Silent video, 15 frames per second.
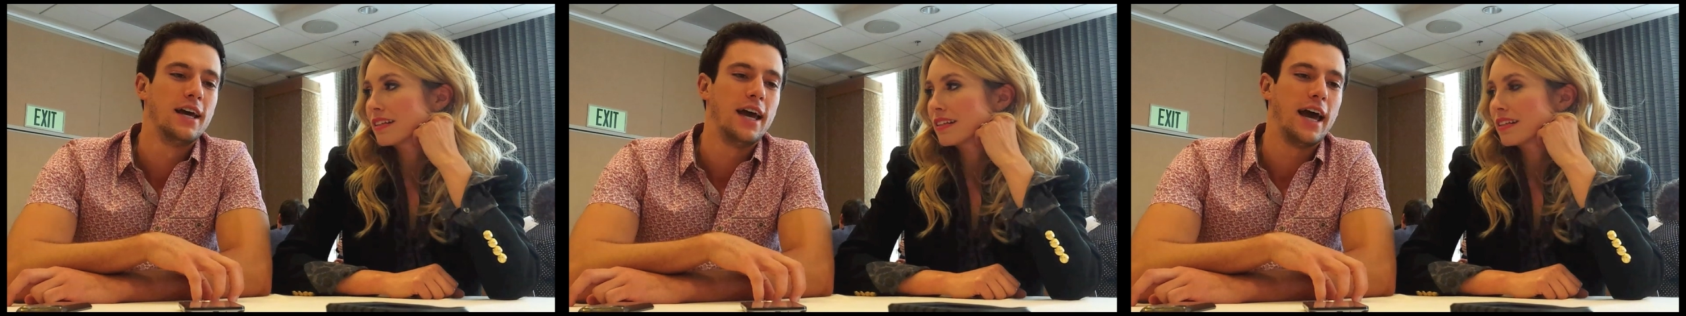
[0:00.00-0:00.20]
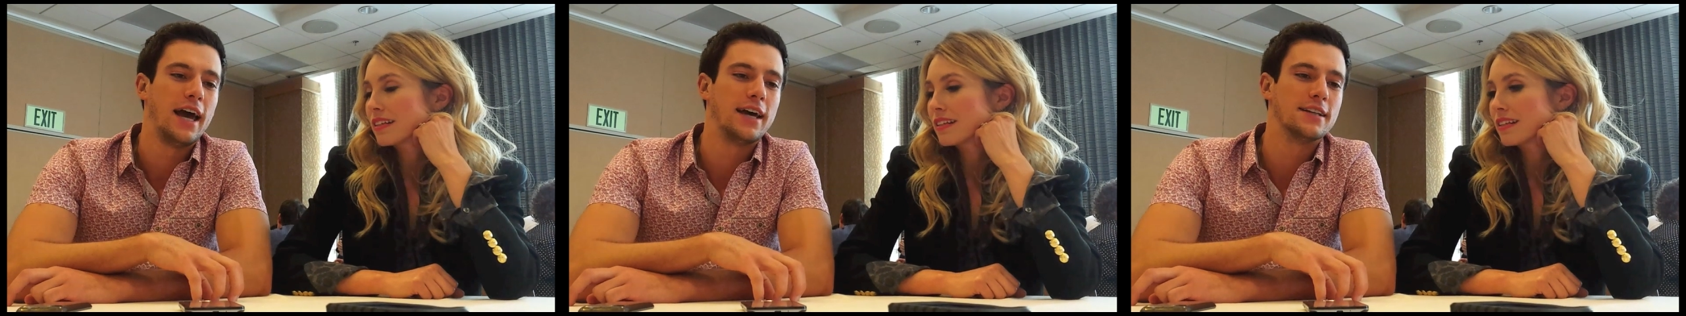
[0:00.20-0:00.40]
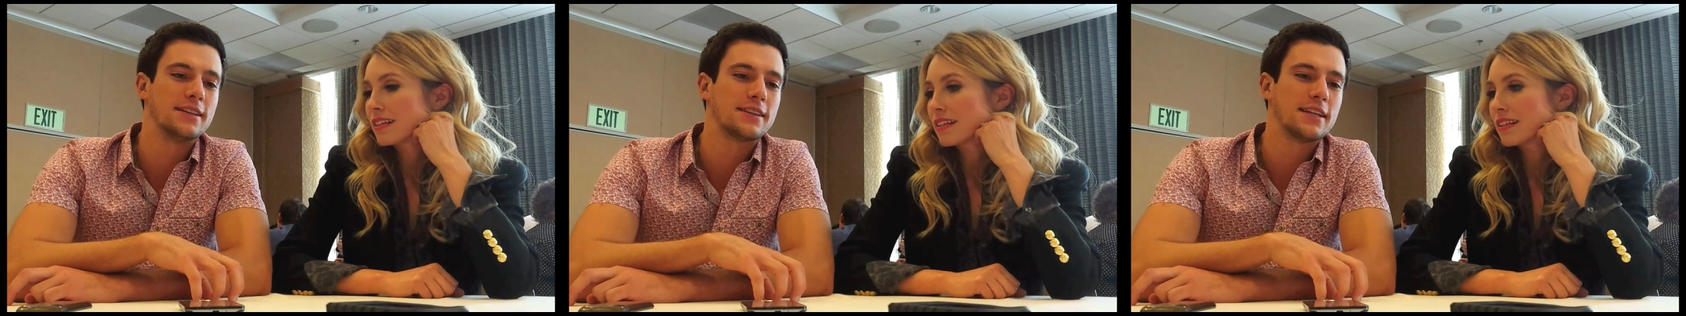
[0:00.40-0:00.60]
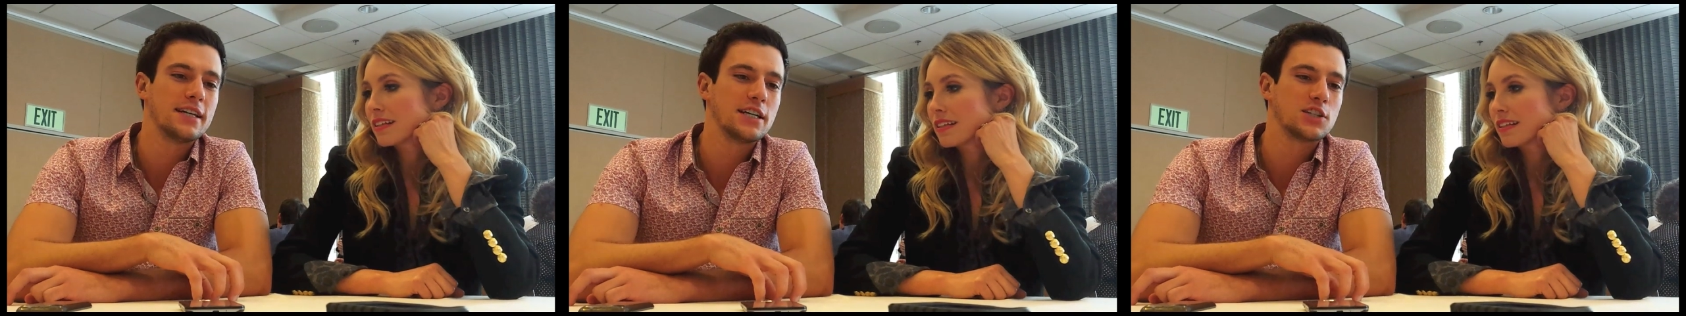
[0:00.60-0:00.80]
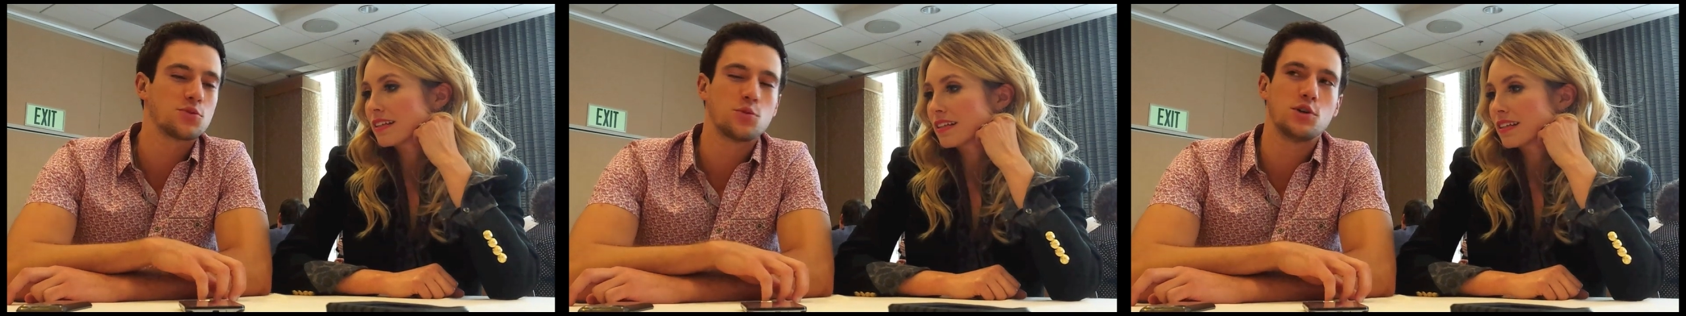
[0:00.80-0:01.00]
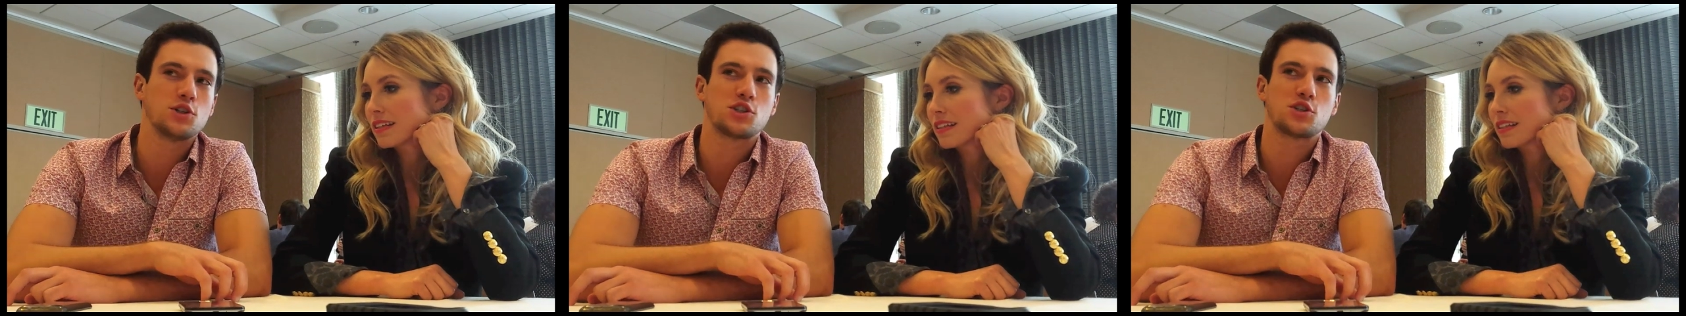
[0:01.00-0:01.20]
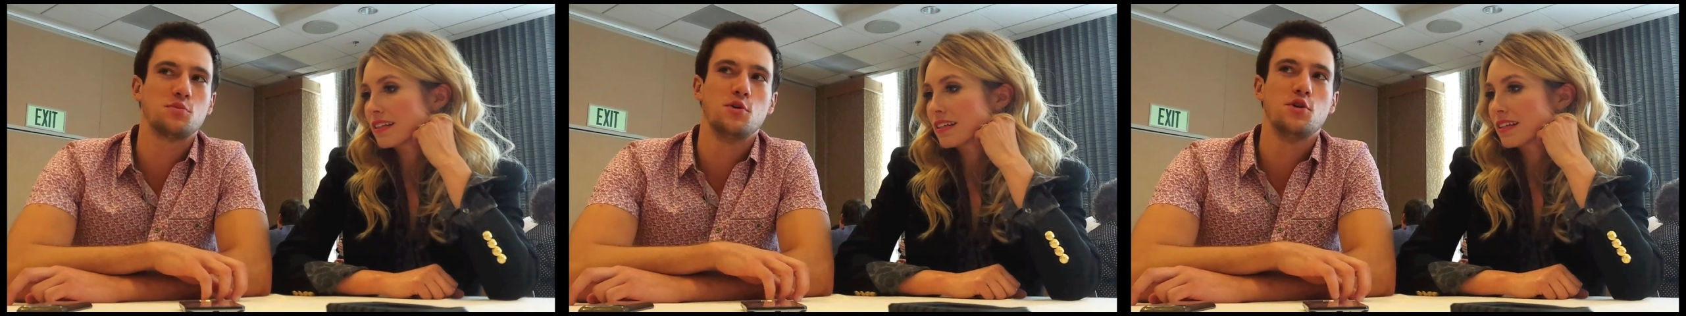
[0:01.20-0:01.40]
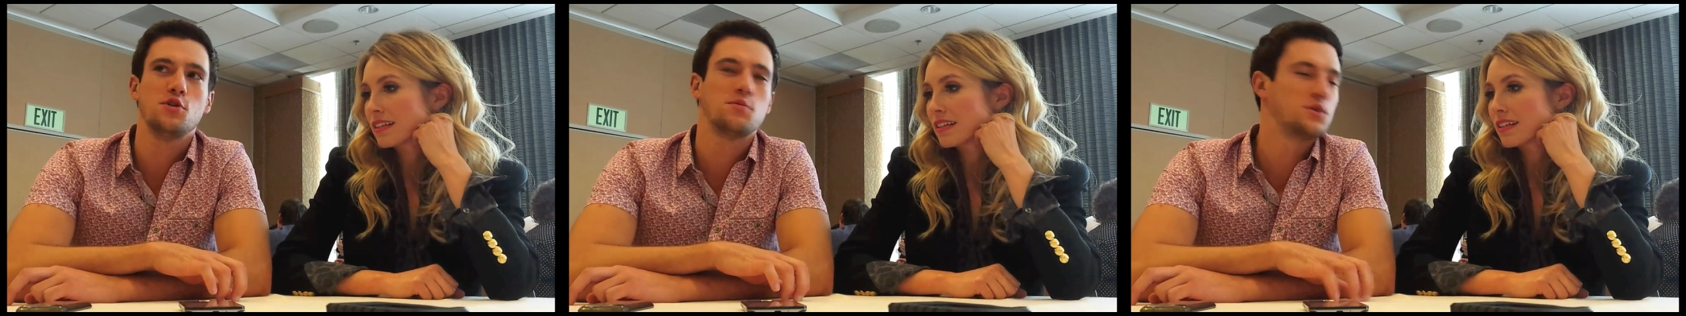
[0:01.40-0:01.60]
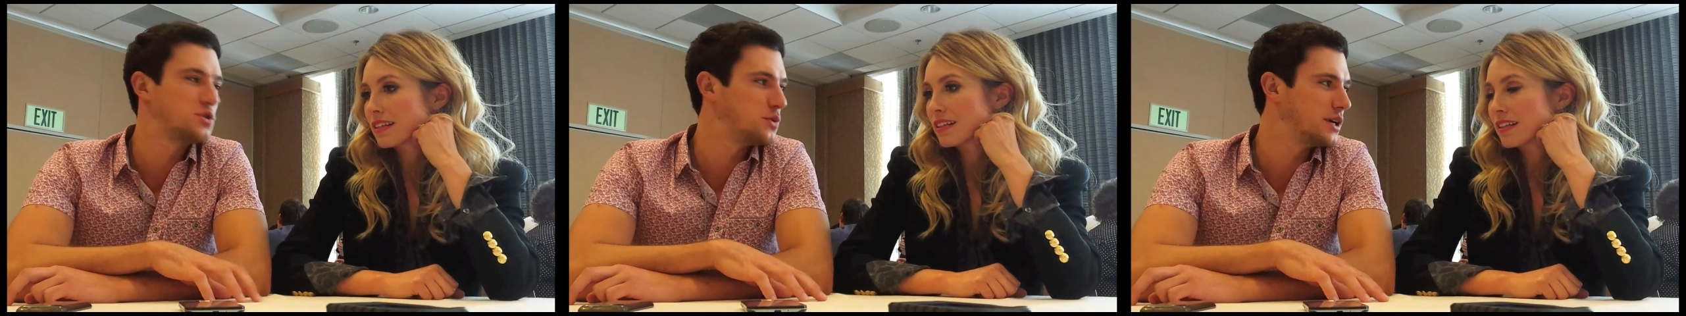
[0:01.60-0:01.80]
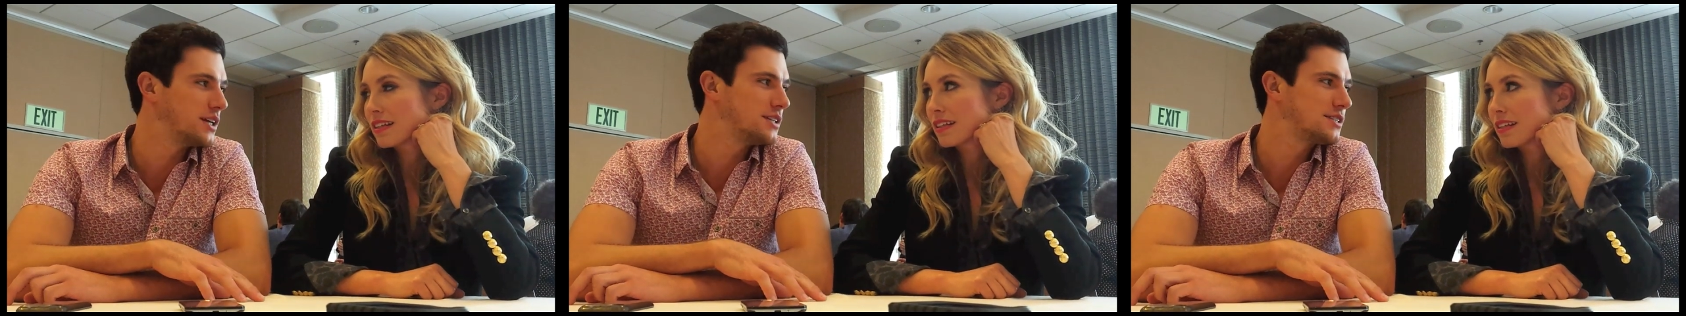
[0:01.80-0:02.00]
Speaker 1: and things weren't smooth
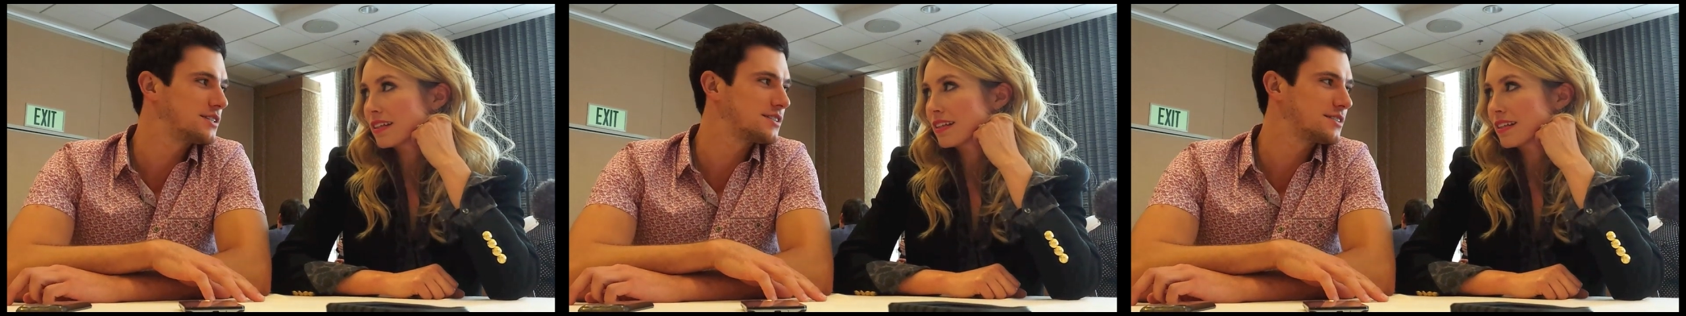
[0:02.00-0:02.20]
between us.